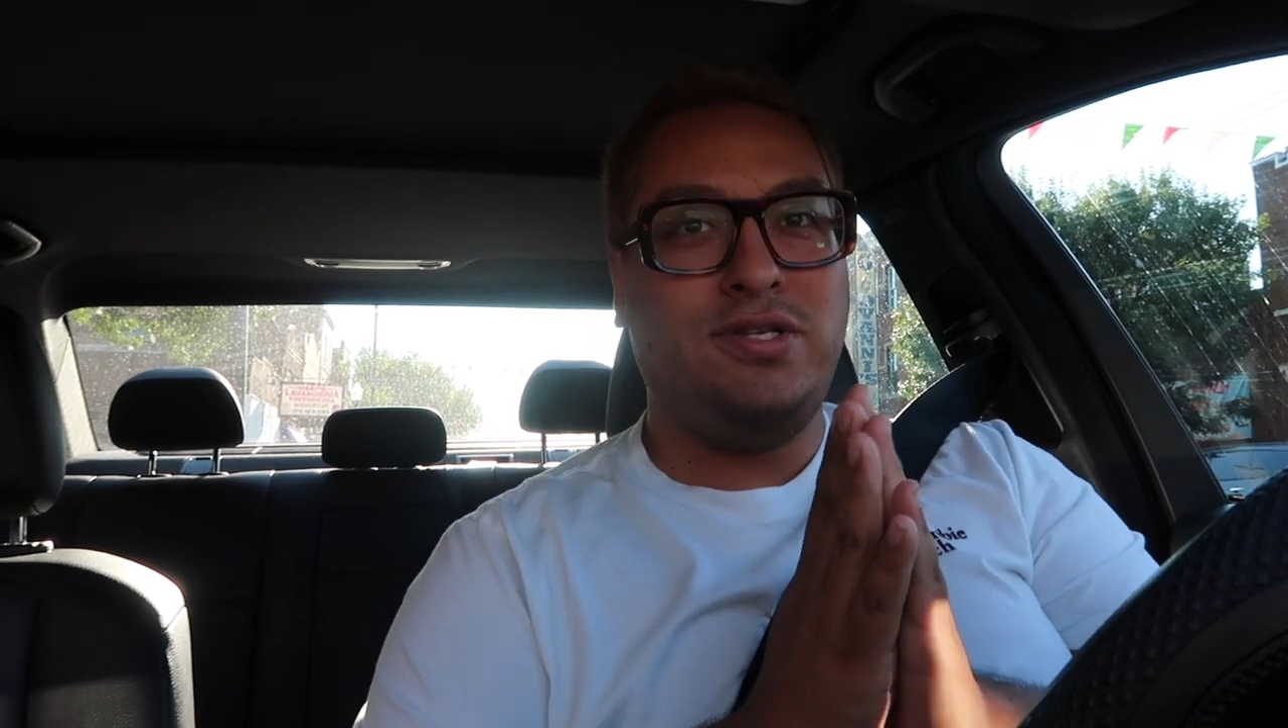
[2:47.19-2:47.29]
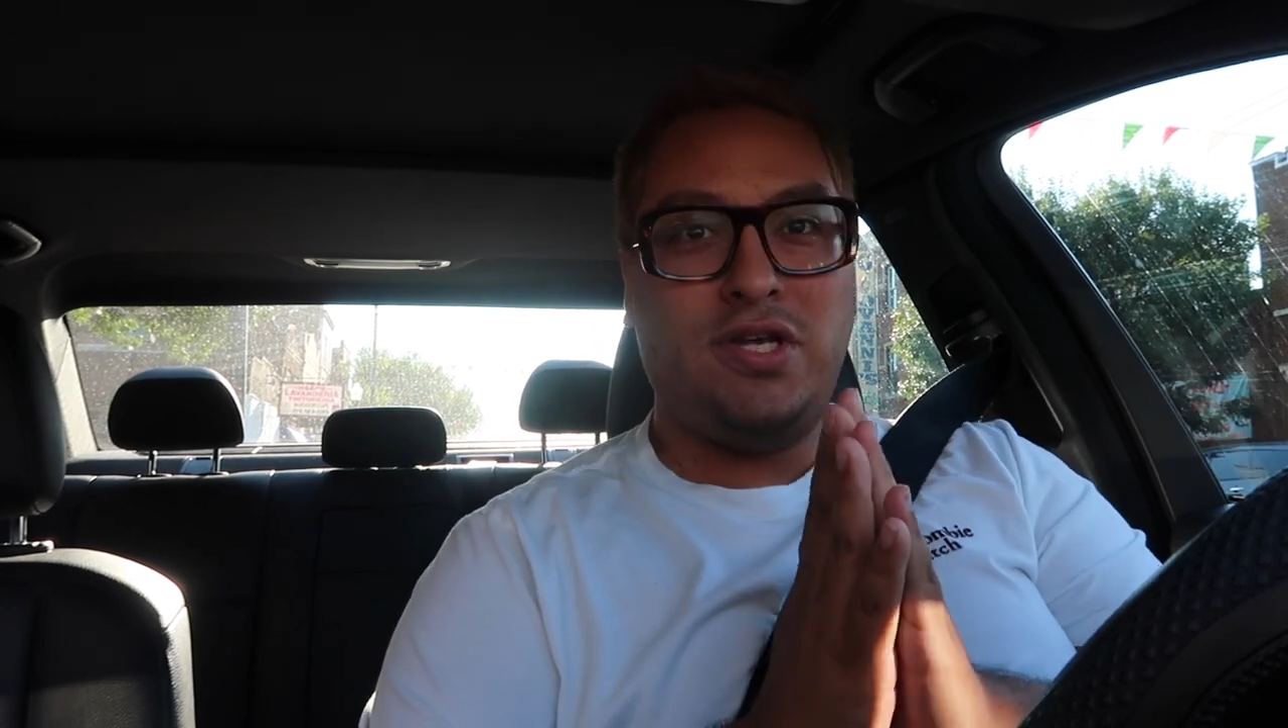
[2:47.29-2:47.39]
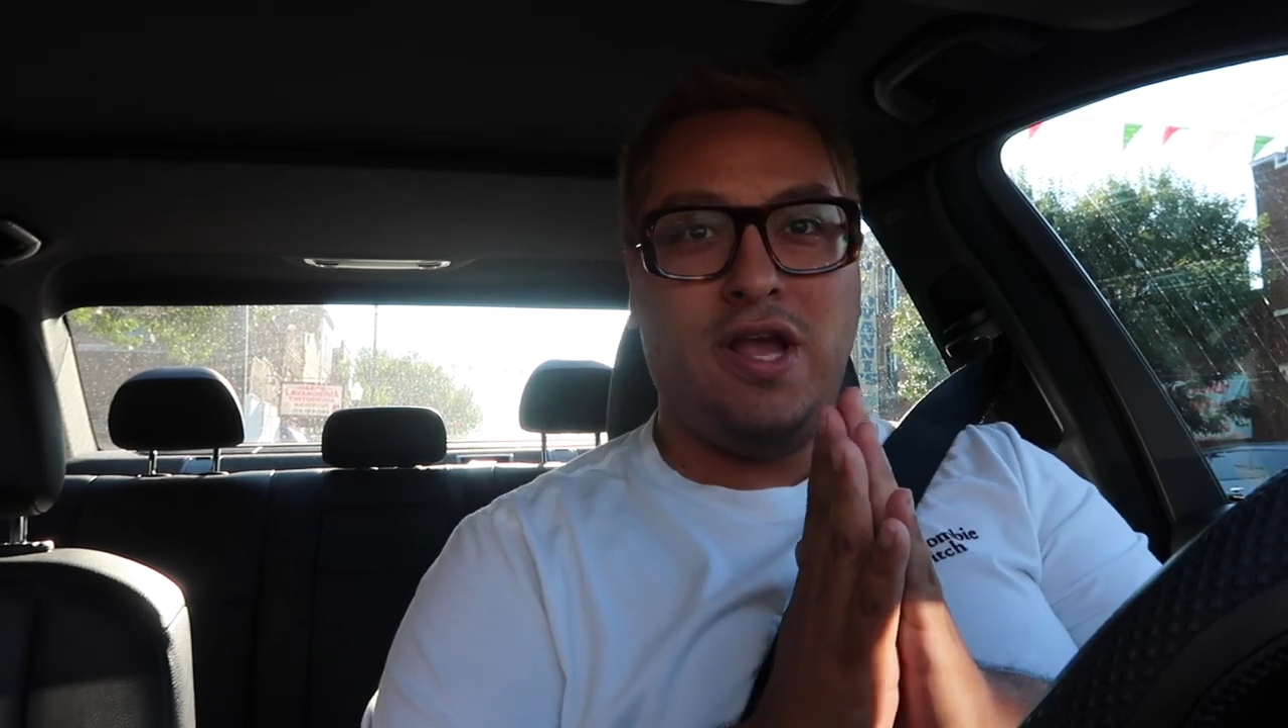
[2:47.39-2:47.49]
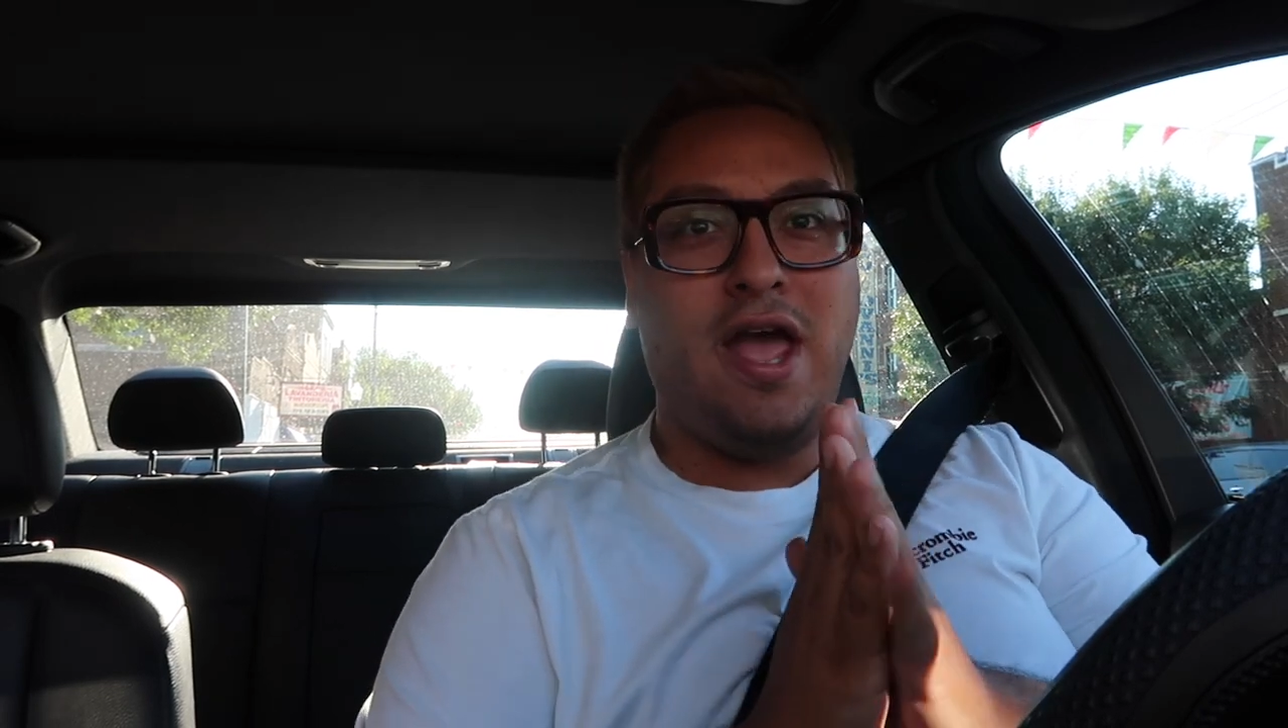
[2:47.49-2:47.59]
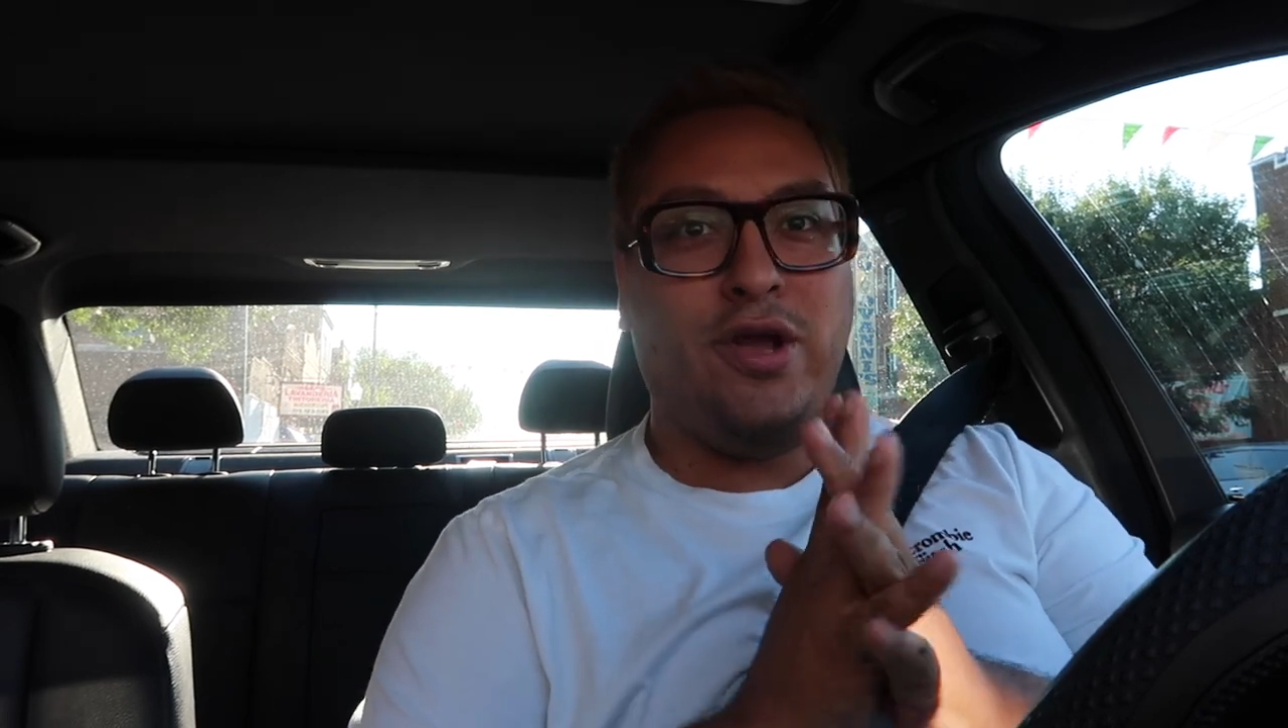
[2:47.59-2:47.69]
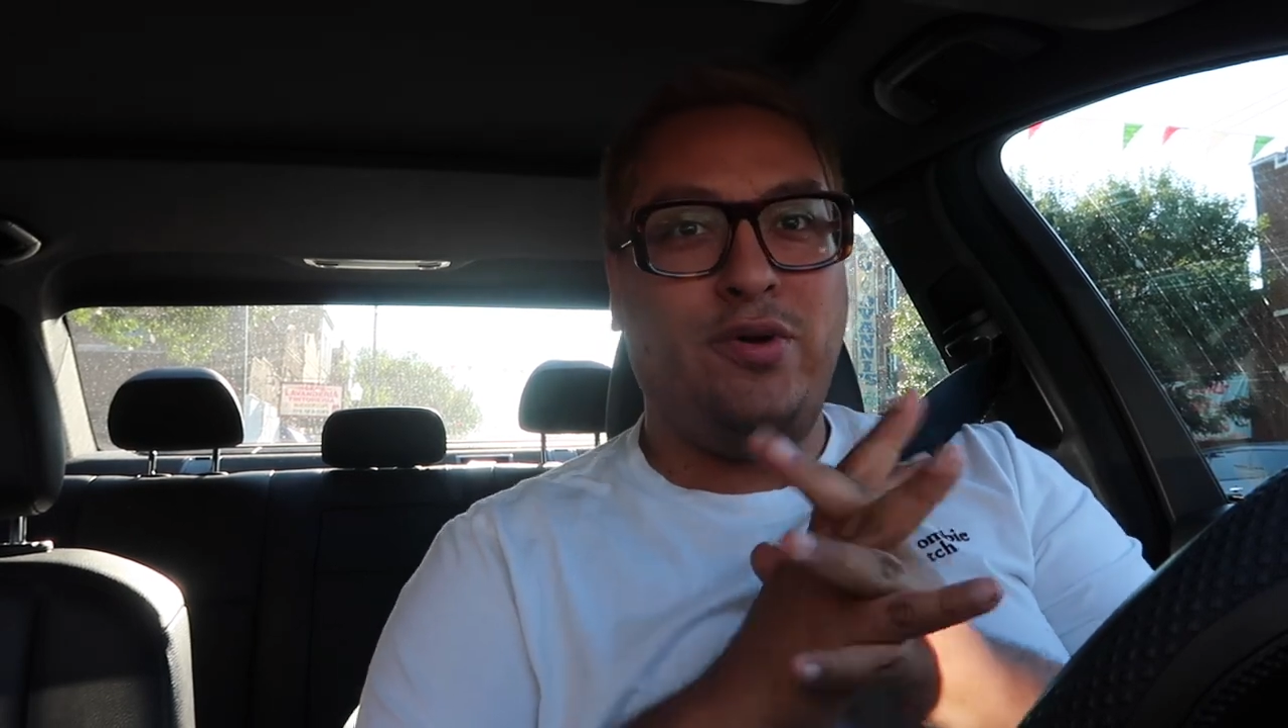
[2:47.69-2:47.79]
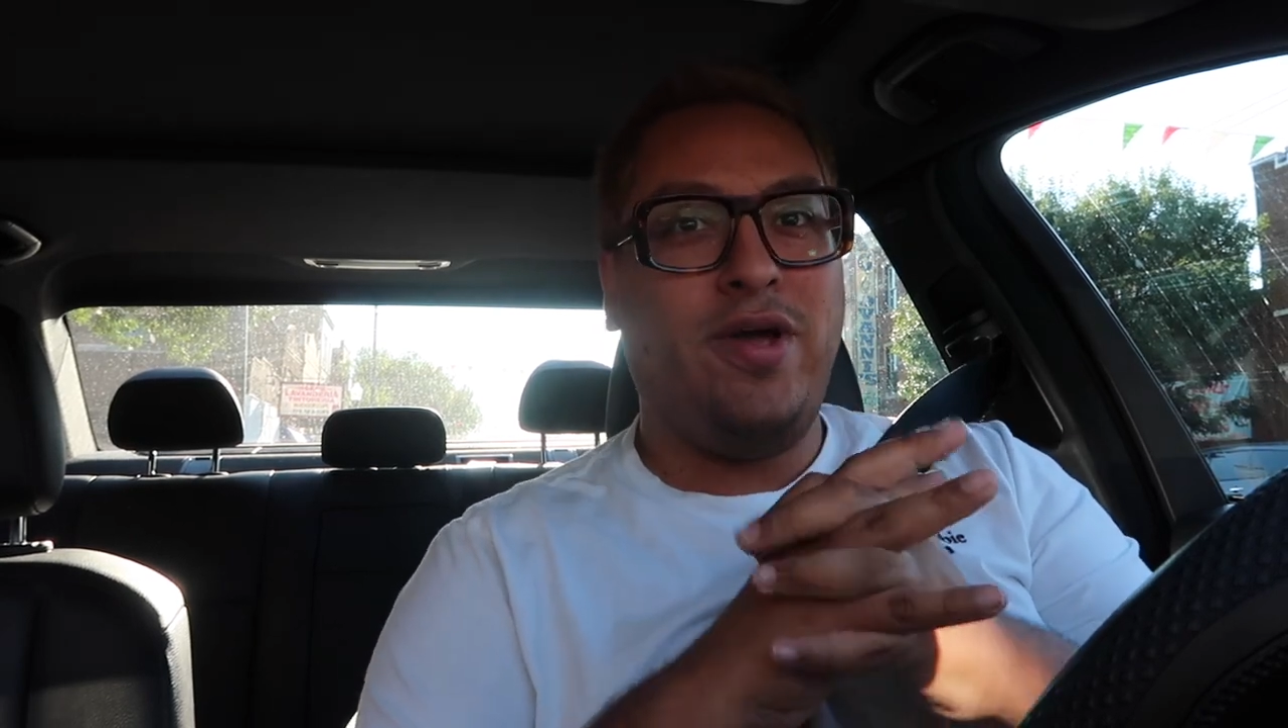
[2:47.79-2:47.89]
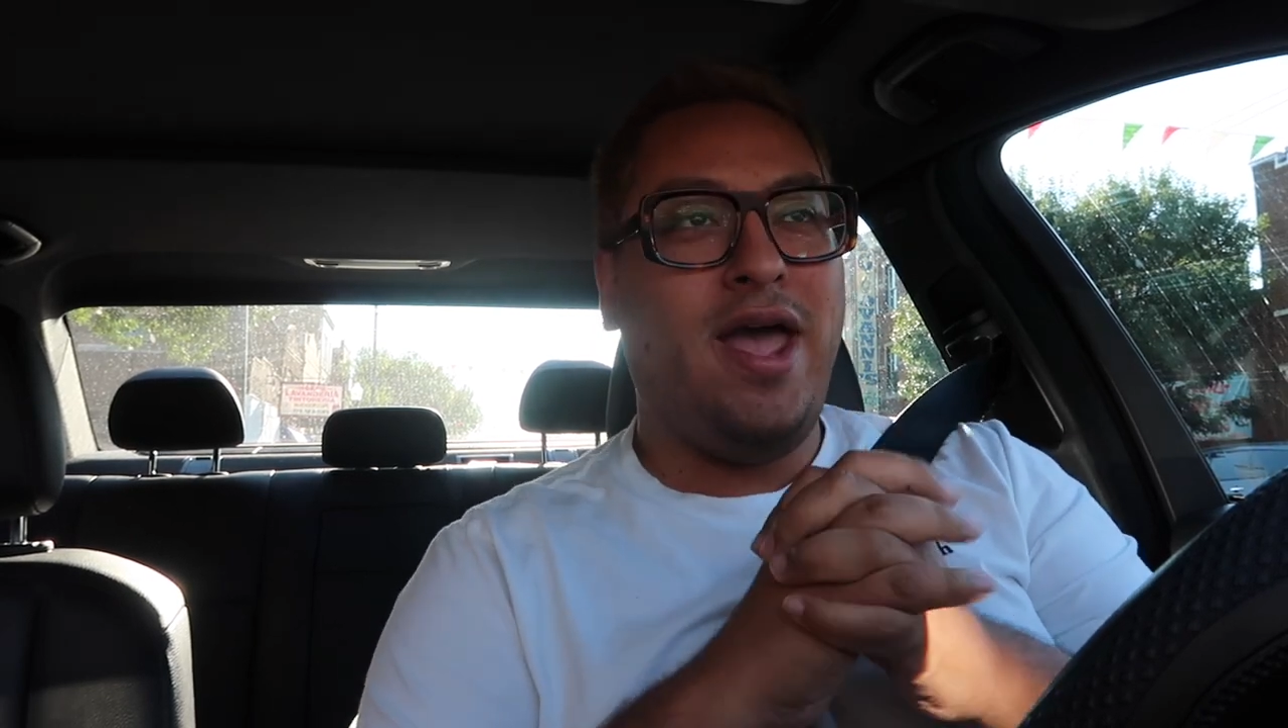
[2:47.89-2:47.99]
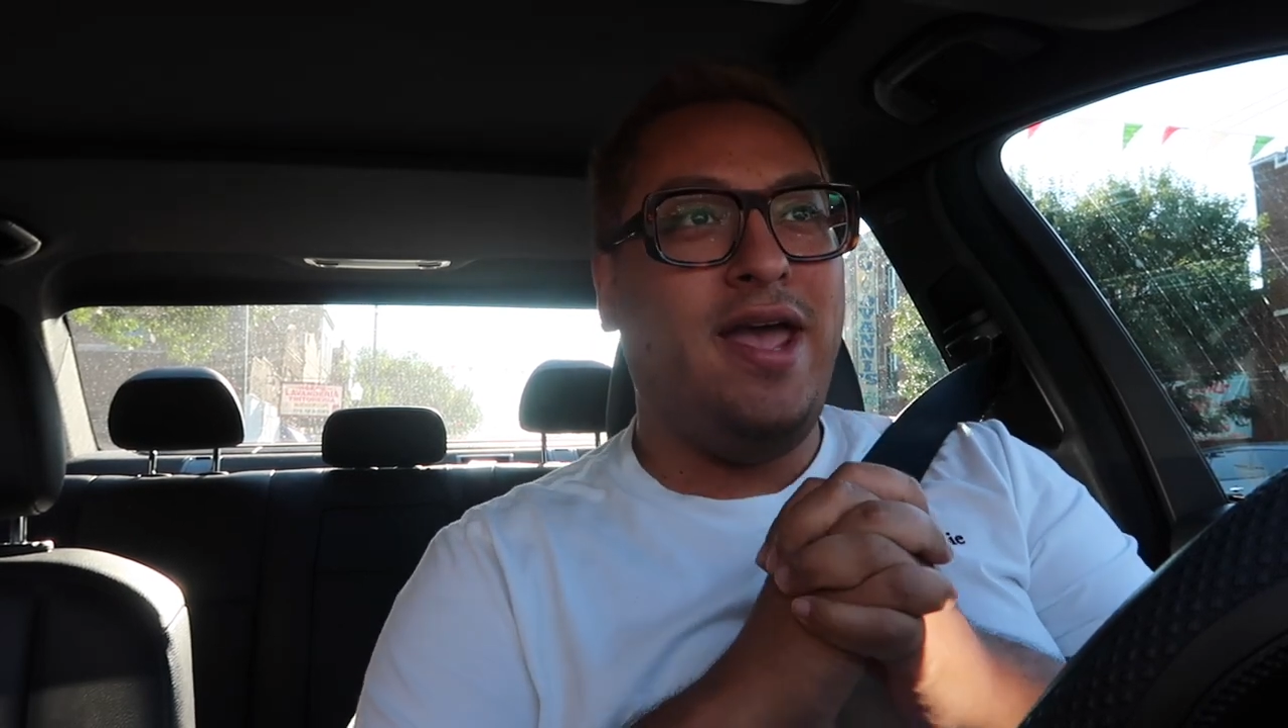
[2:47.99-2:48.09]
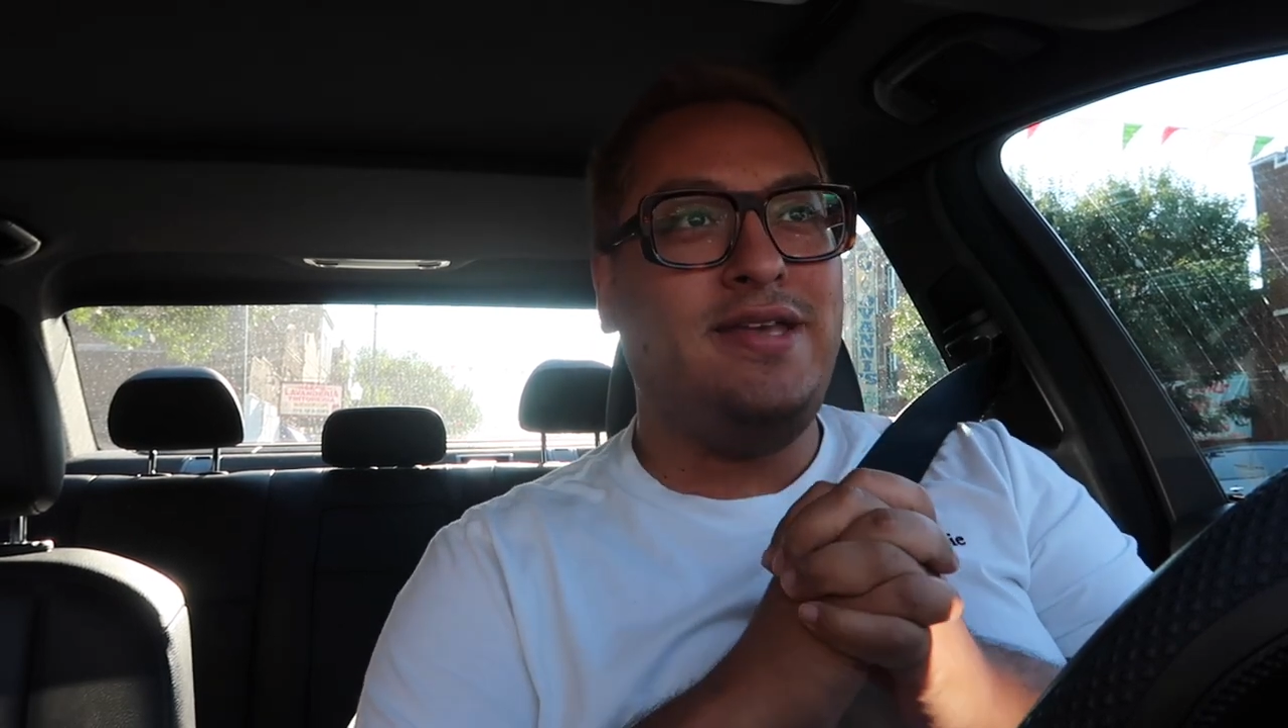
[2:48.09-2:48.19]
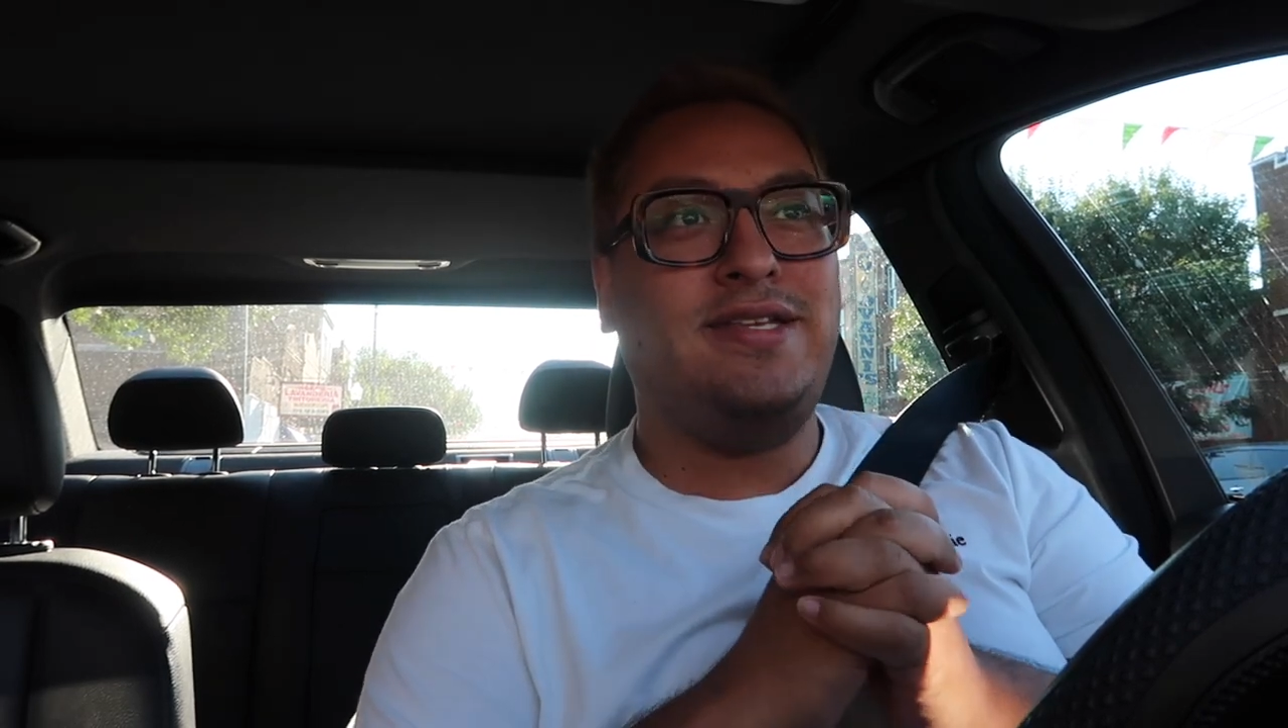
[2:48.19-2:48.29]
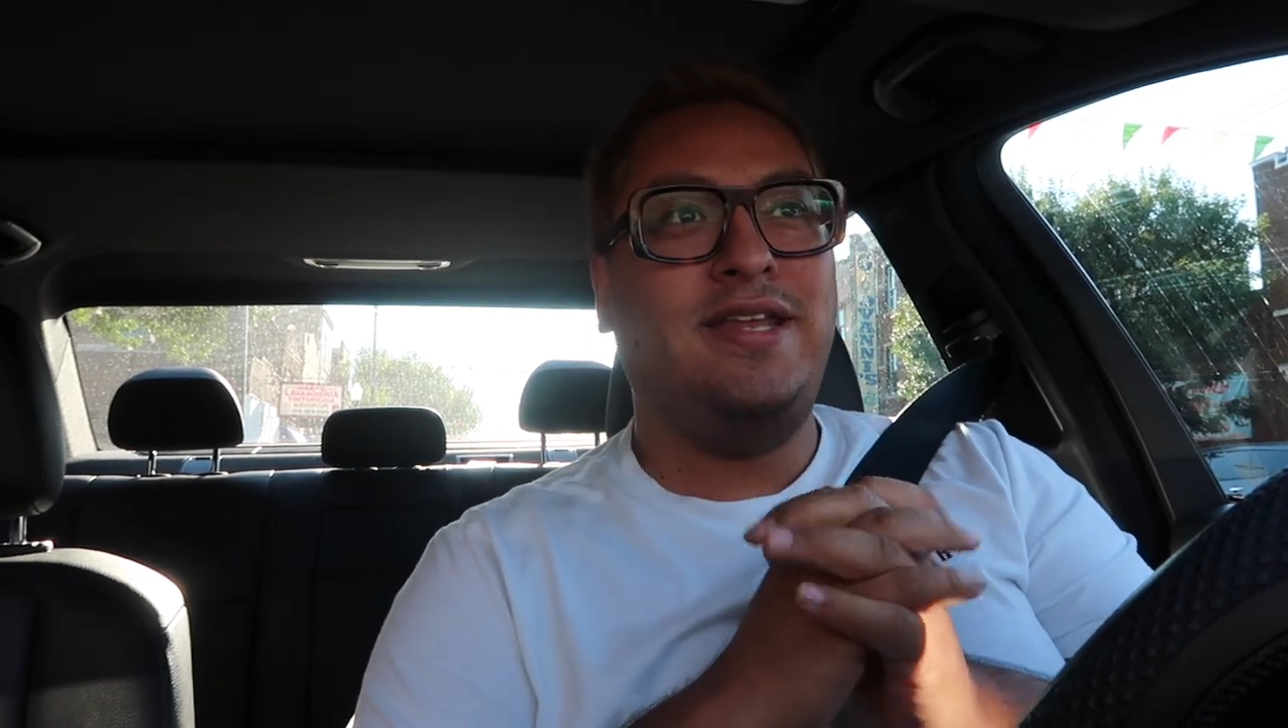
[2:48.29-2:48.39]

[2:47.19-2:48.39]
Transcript: Chicago, guys.